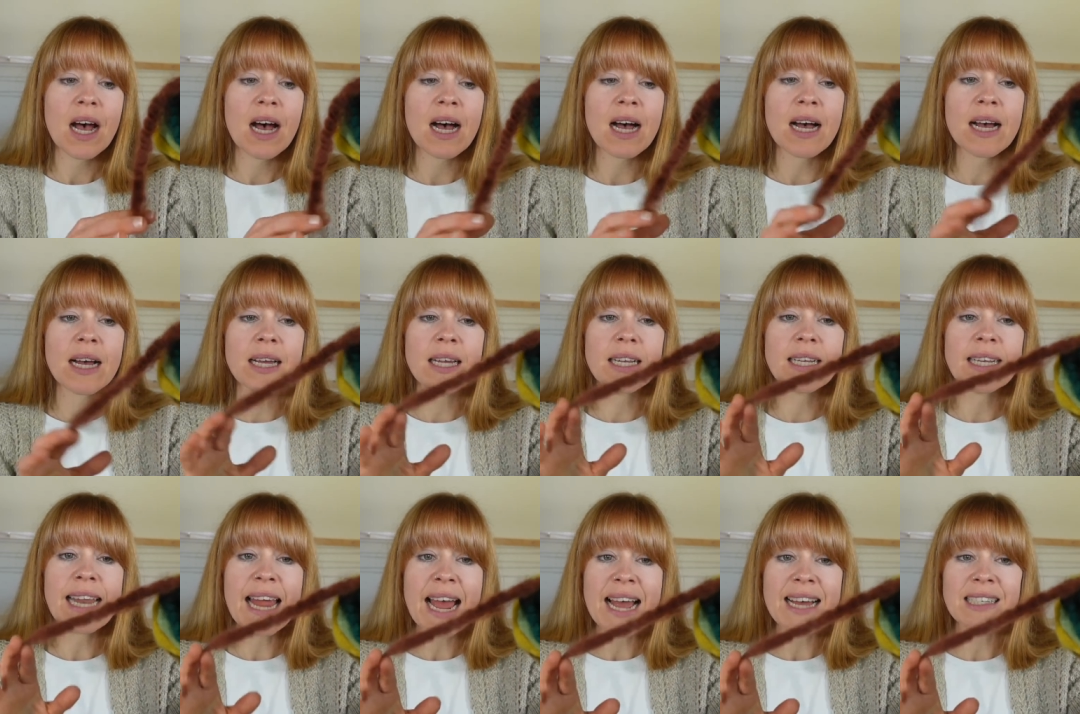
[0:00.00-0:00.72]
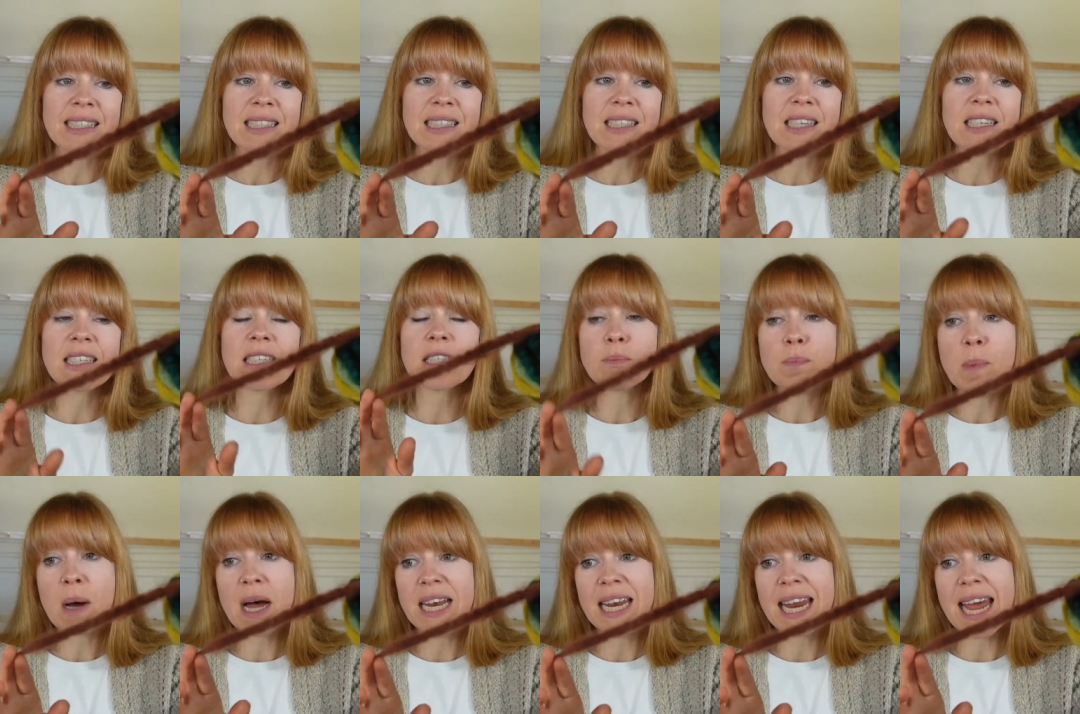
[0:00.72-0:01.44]
Uh, nests
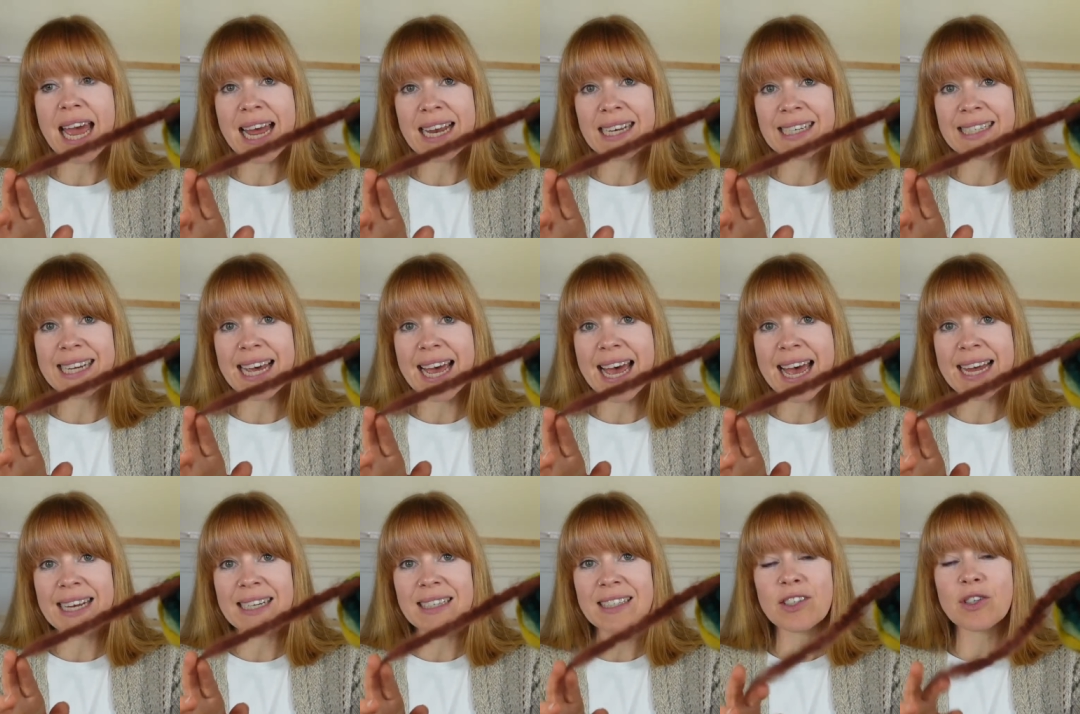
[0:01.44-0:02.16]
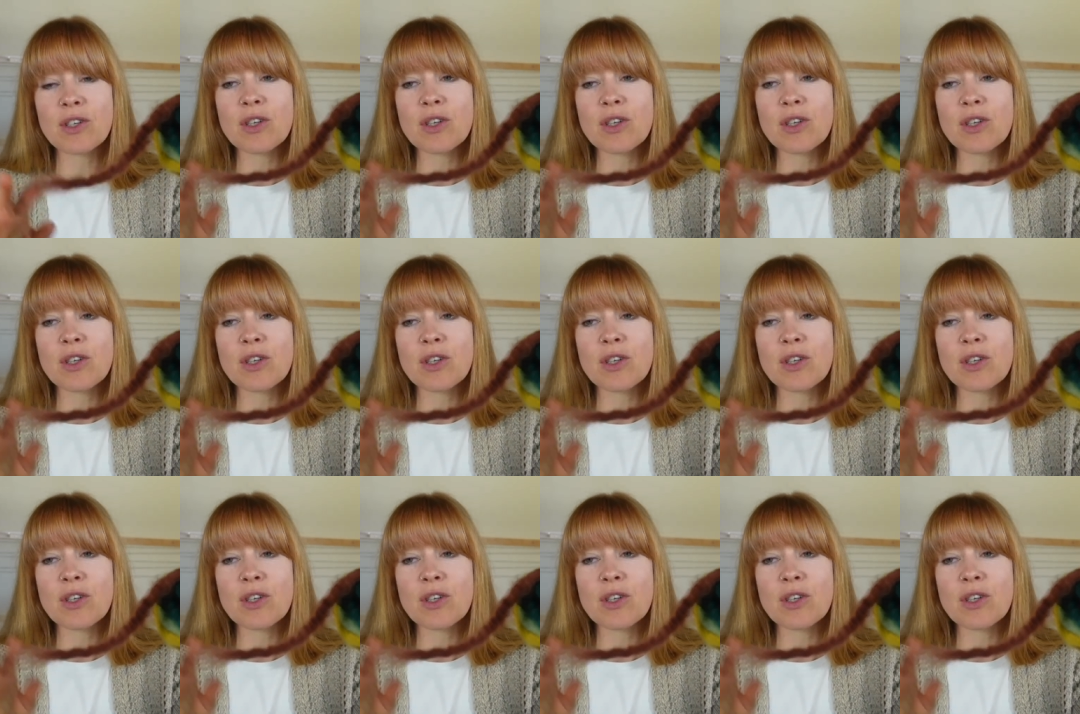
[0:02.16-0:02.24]
spun end to end.